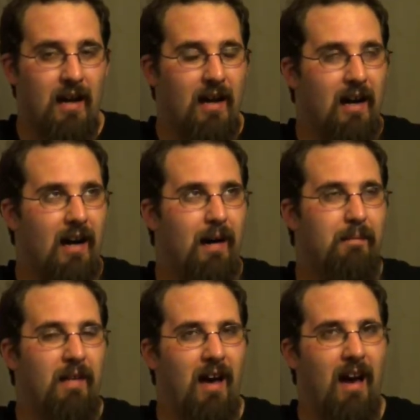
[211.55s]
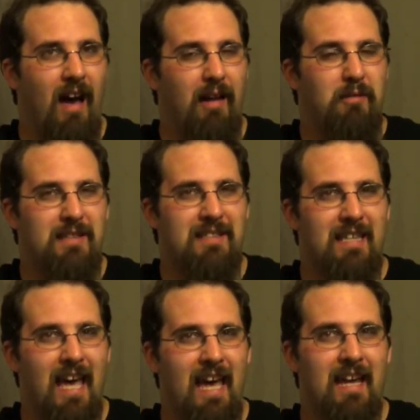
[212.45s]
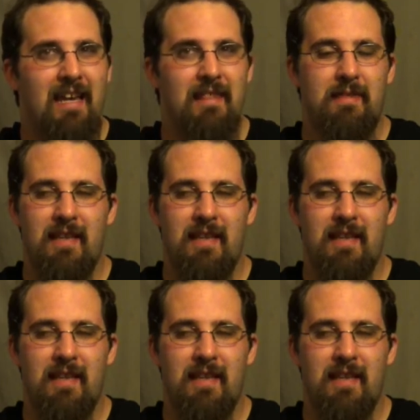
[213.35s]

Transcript: I would say